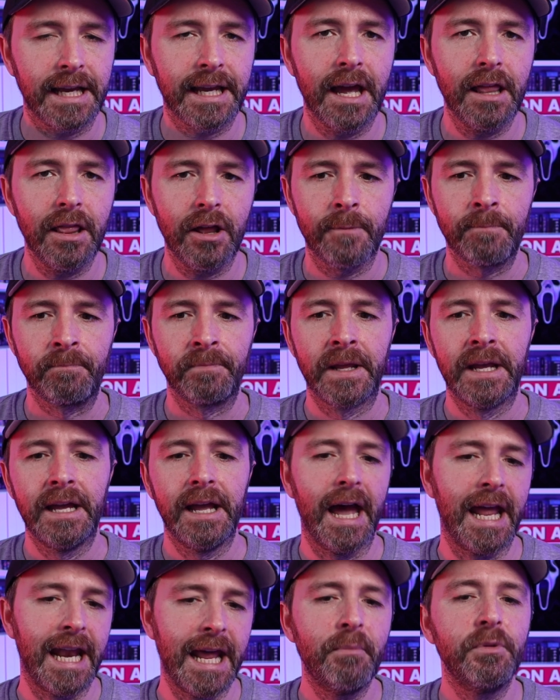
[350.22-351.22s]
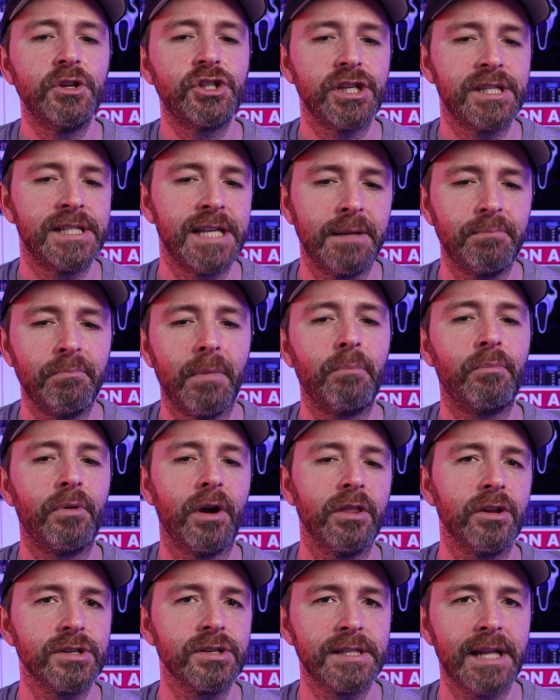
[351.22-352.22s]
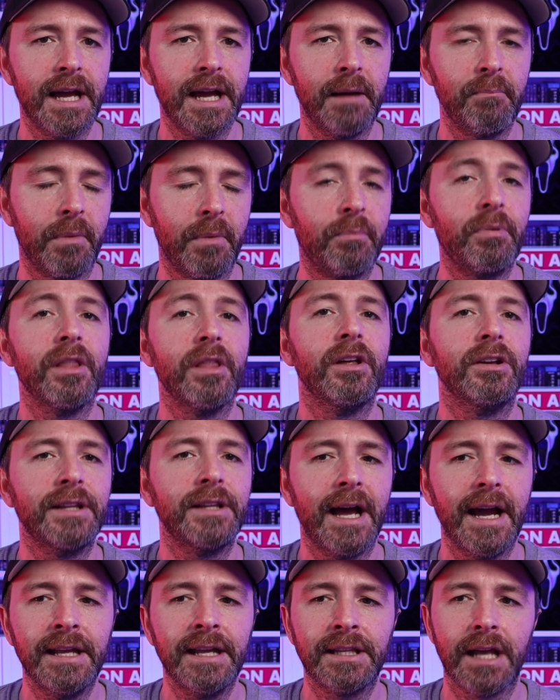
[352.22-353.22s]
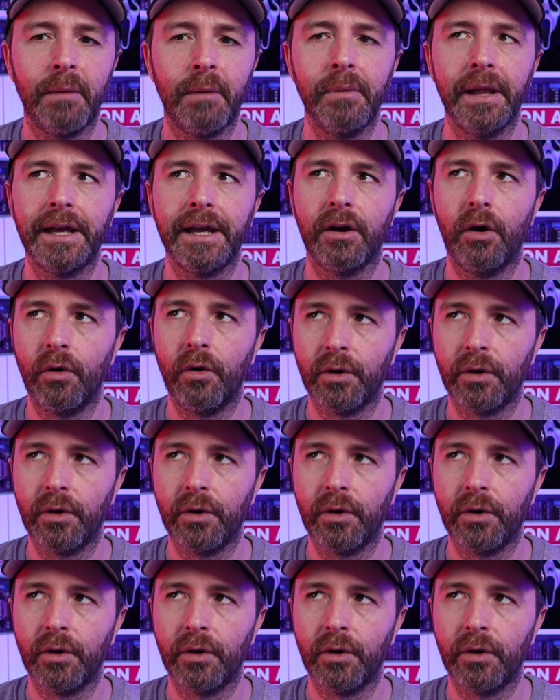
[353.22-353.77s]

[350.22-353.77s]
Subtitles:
a killer. And then when she said my brother died, I'm like,